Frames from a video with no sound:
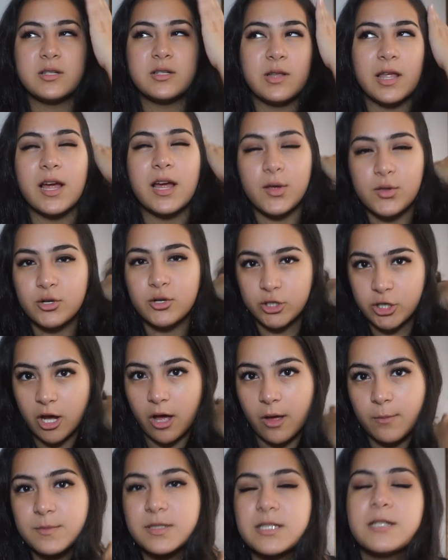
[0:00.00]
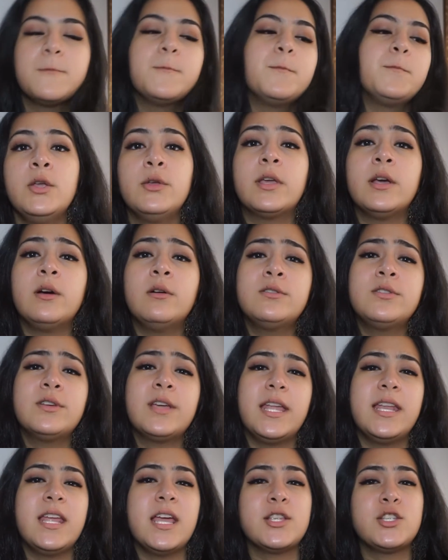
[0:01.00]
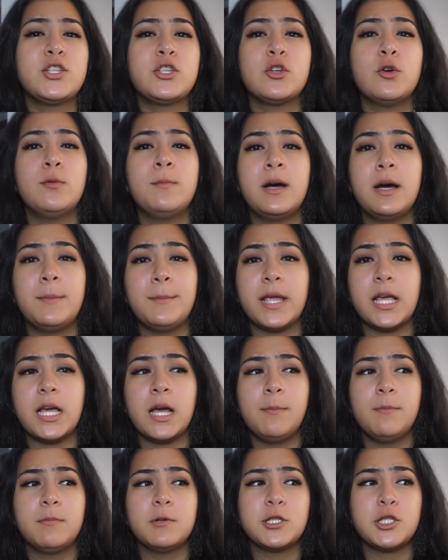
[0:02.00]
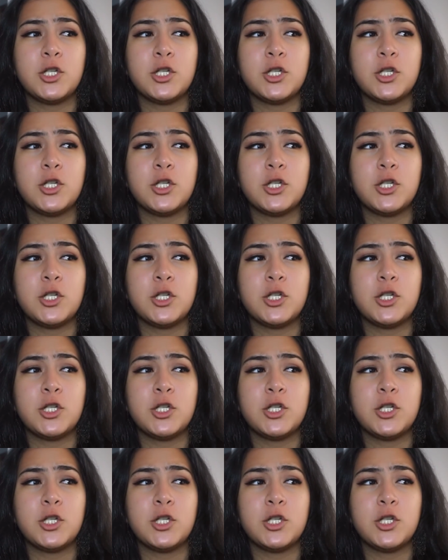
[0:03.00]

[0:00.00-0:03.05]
to like other shops. You can also get it at Coma Makeup.